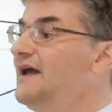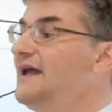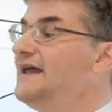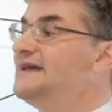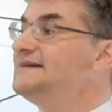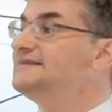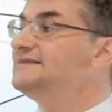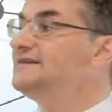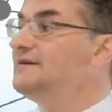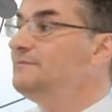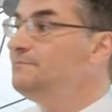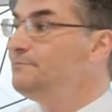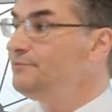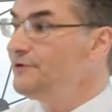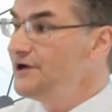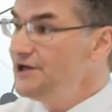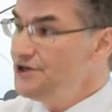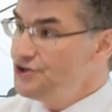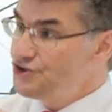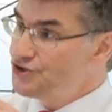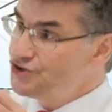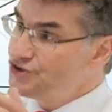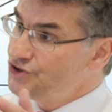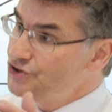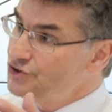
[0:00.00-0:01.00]
is the
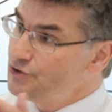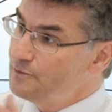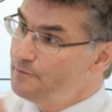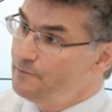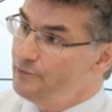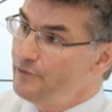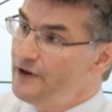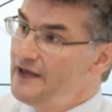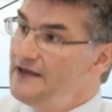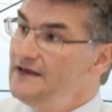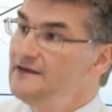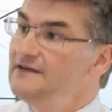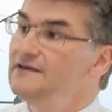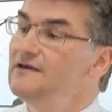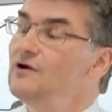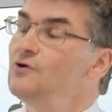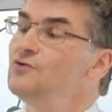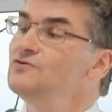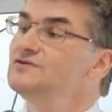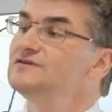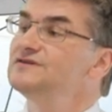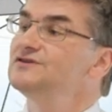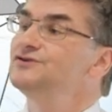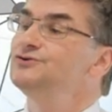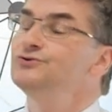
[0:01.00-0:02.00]
bridge to bring
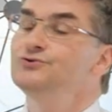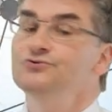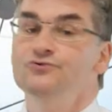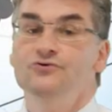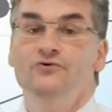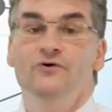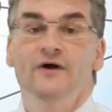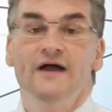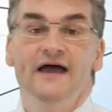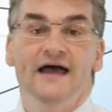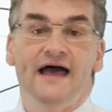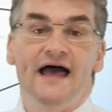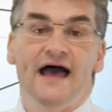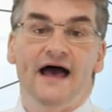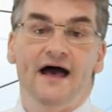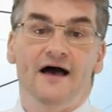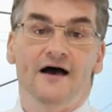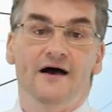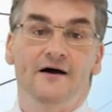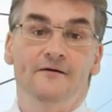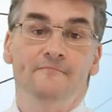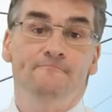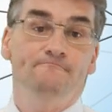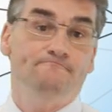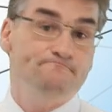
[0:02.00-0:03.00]
those two
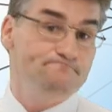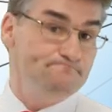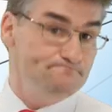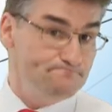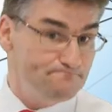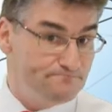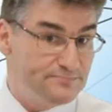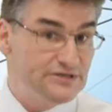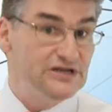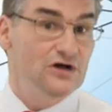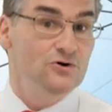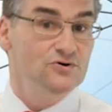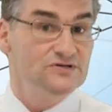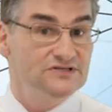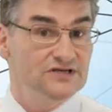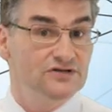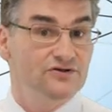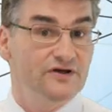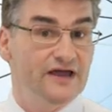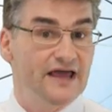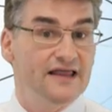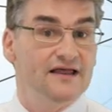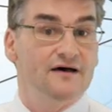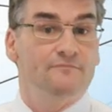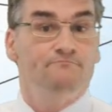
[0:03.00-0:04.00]
closer
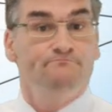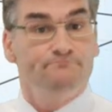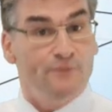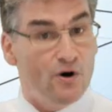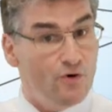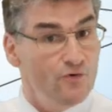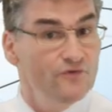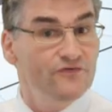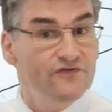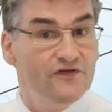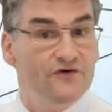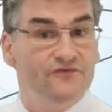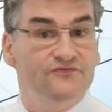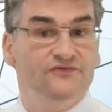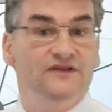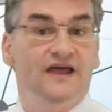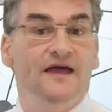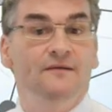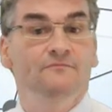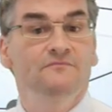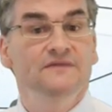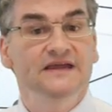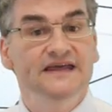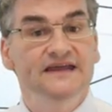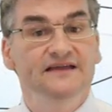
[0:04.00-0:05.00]
together. Both of
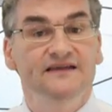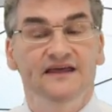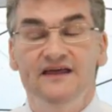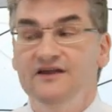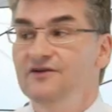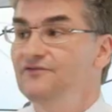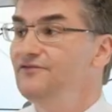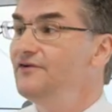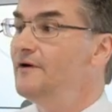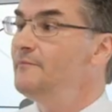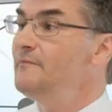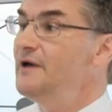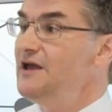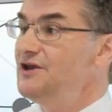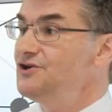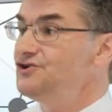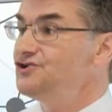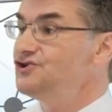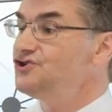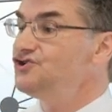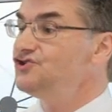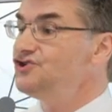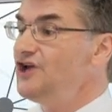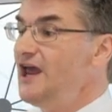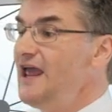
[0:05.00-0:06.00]
them need
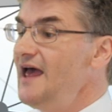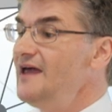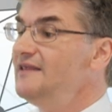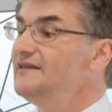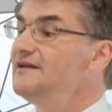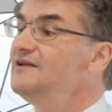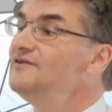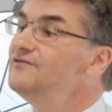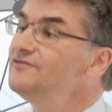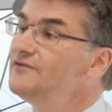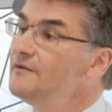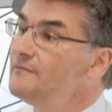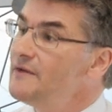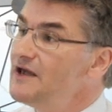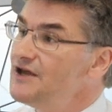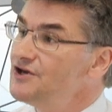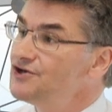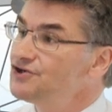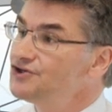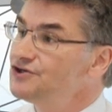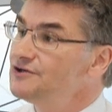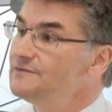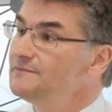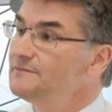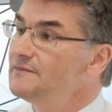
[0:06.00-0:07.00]
information, shared
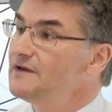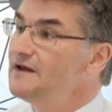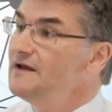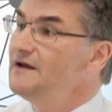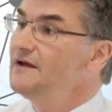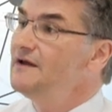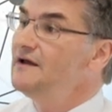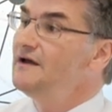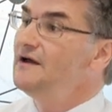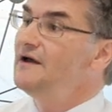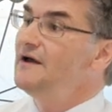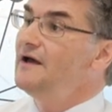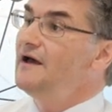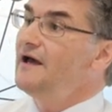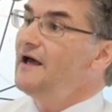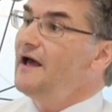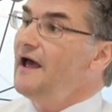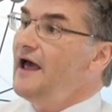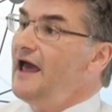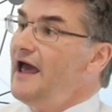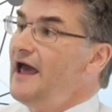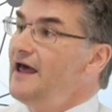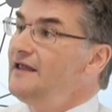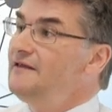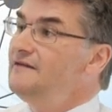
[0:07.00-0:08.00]
information.
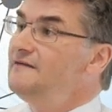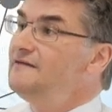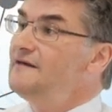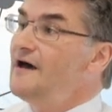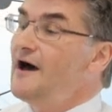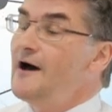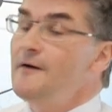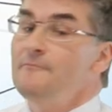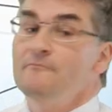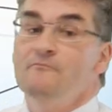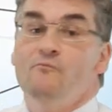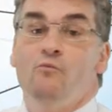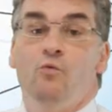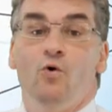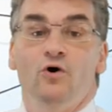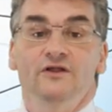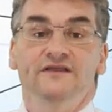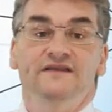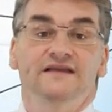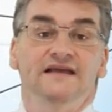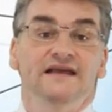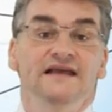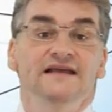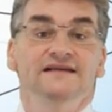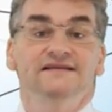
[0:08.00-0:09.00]
And
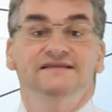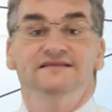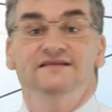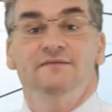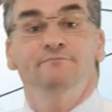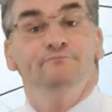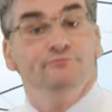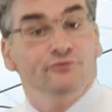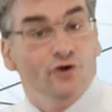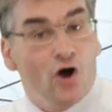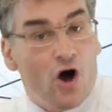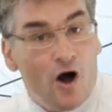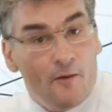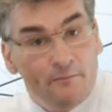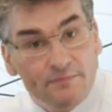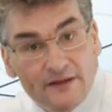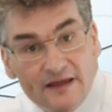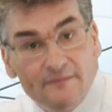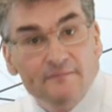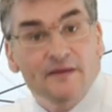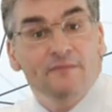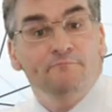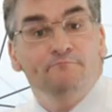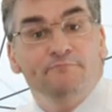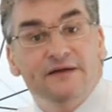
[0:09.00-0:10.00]
what is the
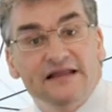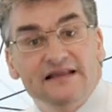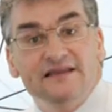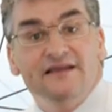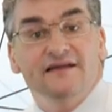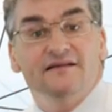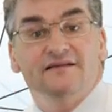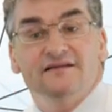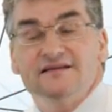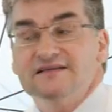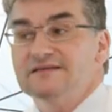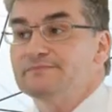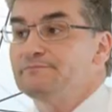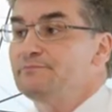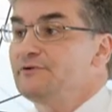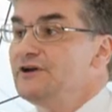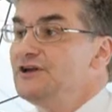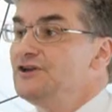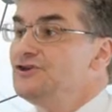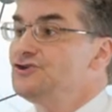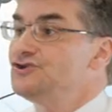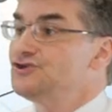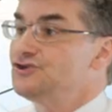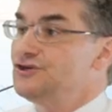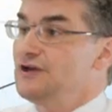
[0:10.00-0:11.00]
problem in building this
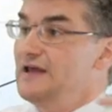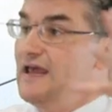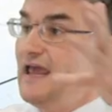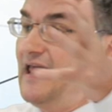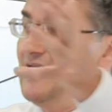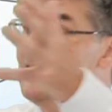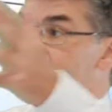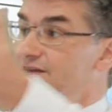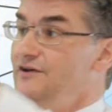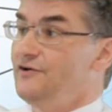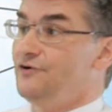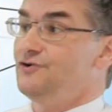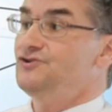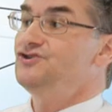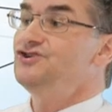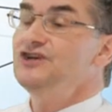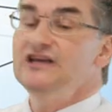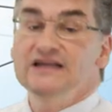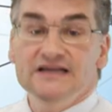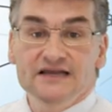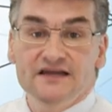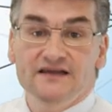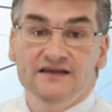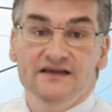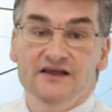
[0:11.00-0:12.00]
bridge?
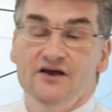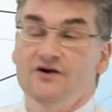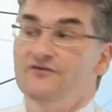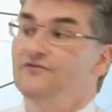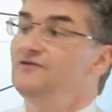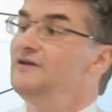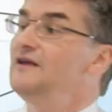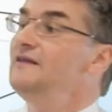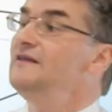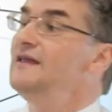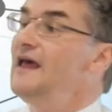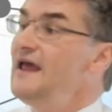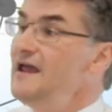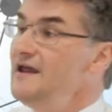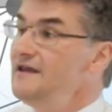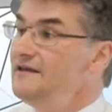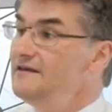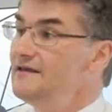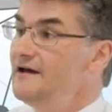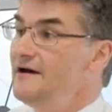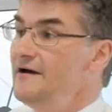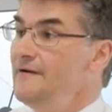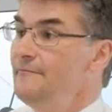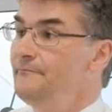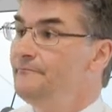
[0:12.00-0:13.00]
Heterogeneity of the
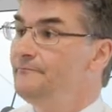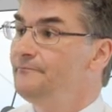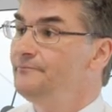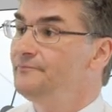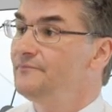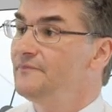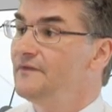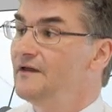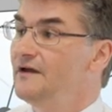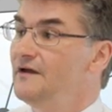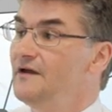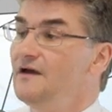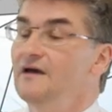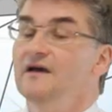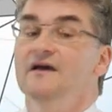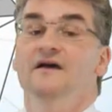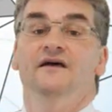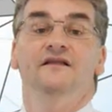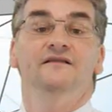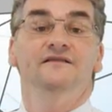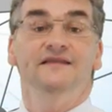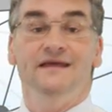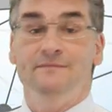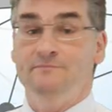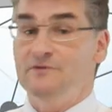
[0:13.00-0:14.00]
data,
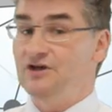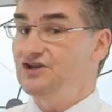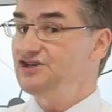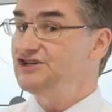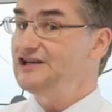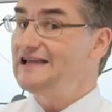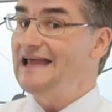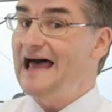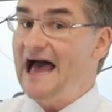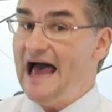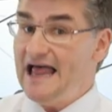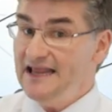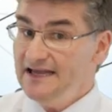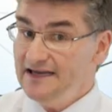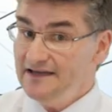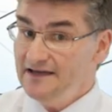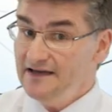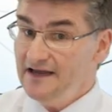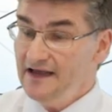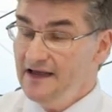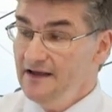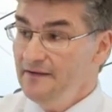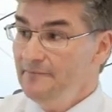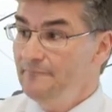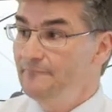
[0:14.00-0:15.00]

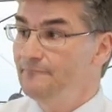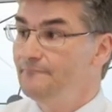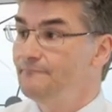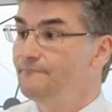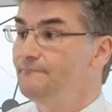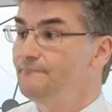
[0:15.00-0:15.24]
dimensionality,